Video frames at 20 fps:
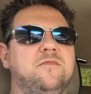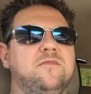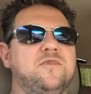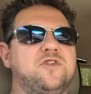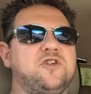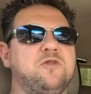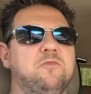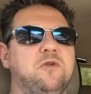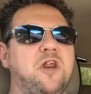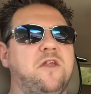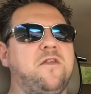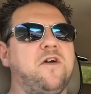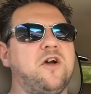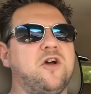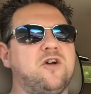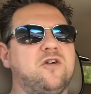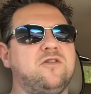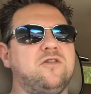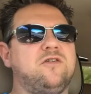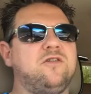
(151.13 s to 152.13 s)
somebody that,
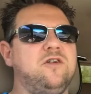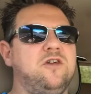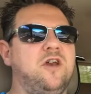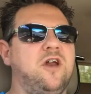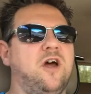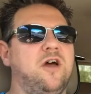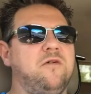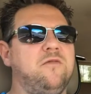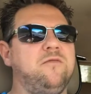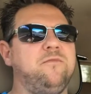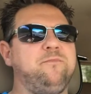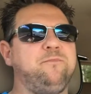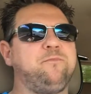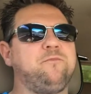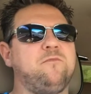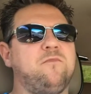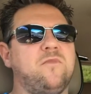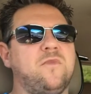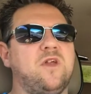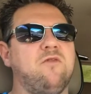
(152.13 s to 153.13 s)
you know,
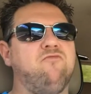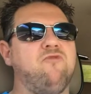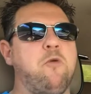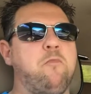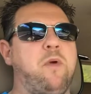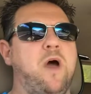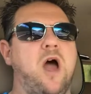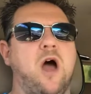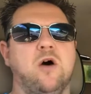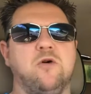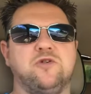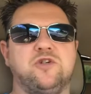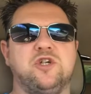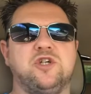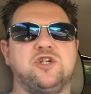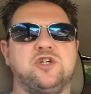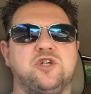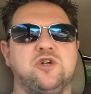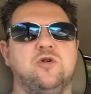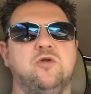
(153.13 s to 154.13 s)
rebels
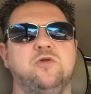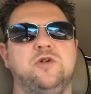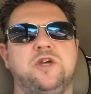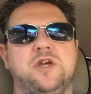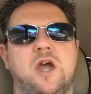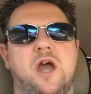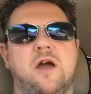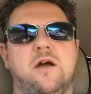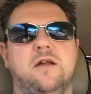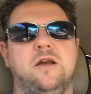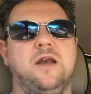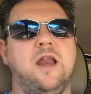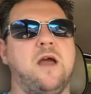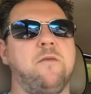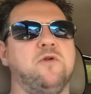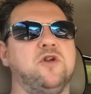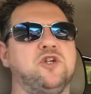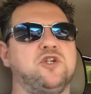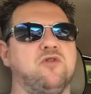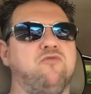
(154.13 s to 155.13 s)
at school. You get
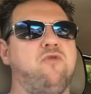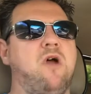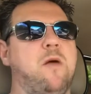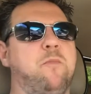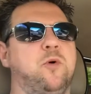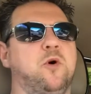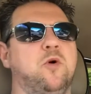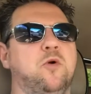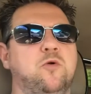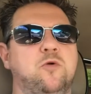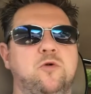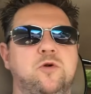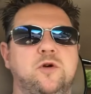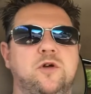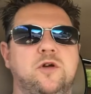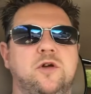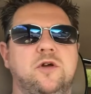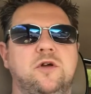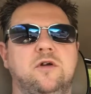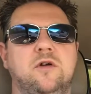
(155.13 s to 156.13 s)
labelled as a rebel.
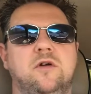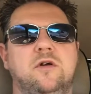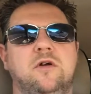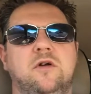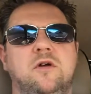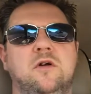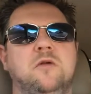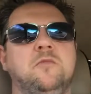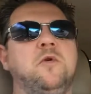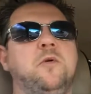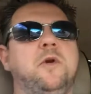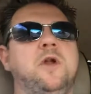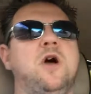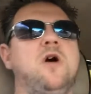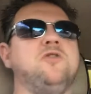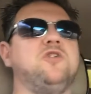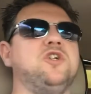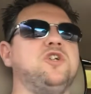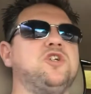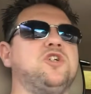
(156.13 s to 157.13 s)
But when I
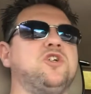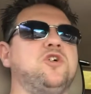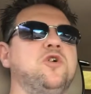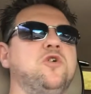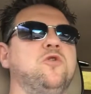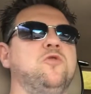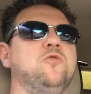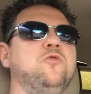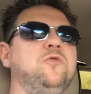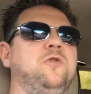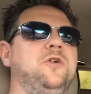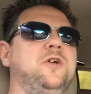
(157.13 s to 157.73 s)
was at school,